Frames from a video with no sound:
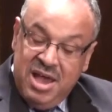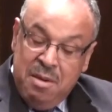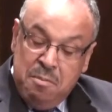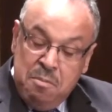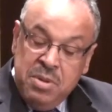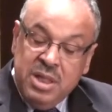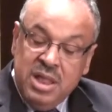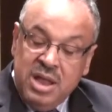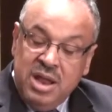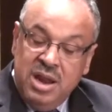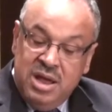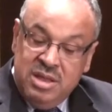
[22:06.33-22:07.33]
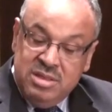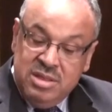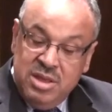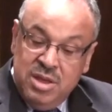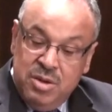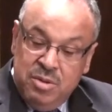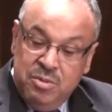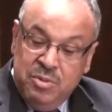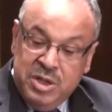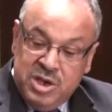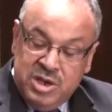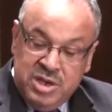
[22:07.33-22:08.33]
a middle class
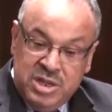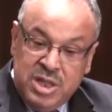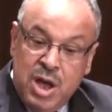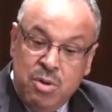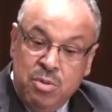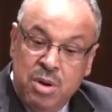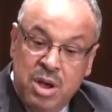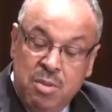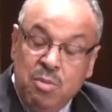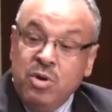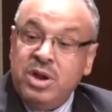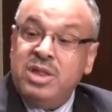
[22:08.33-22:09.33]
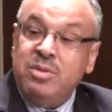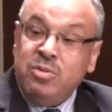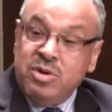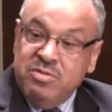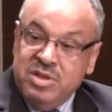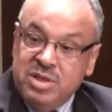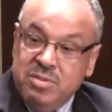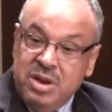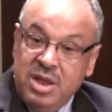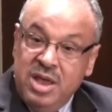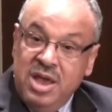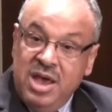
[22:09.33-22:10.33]
which now more and more visible.
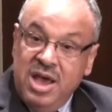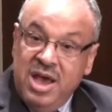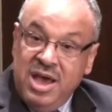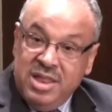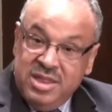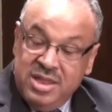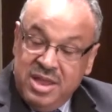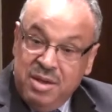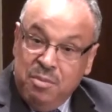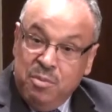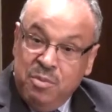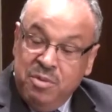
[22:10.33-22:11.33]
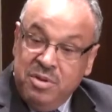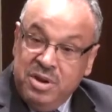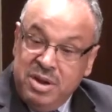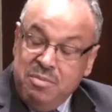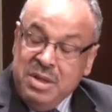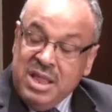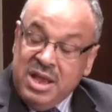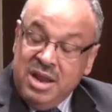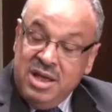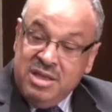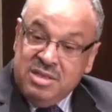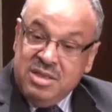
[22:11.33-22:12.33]
And middle
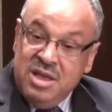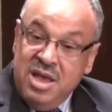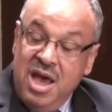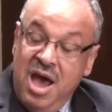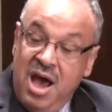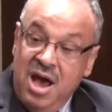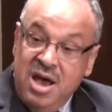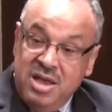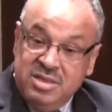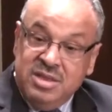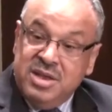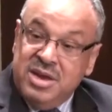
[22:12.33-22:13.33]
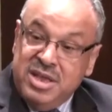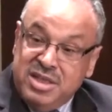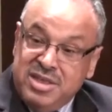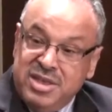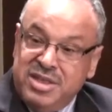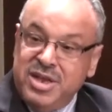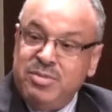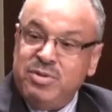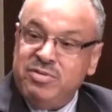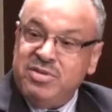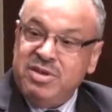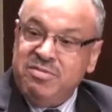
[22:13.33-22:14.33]
class has needs in terms
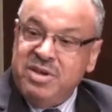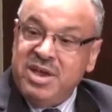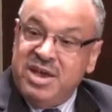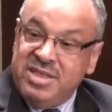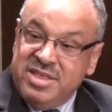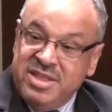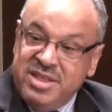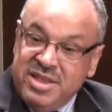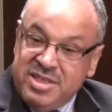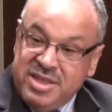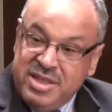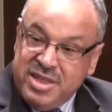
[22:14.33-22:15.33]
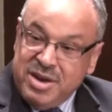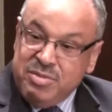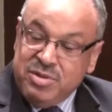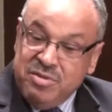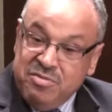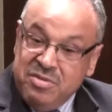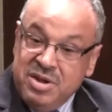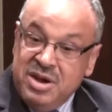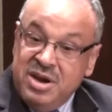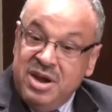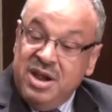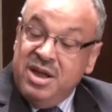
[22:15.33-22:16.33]
of saving, has needs in terms of
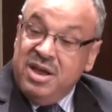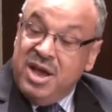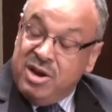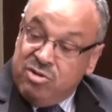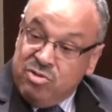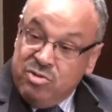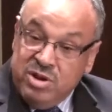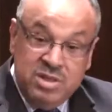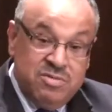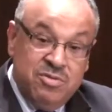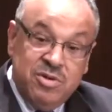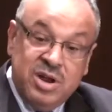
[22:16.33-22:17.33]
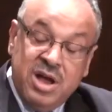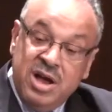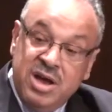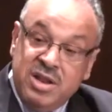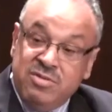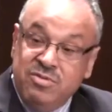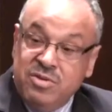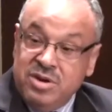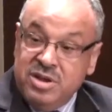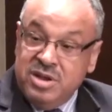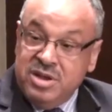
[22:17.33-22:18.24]
insurance for cars, for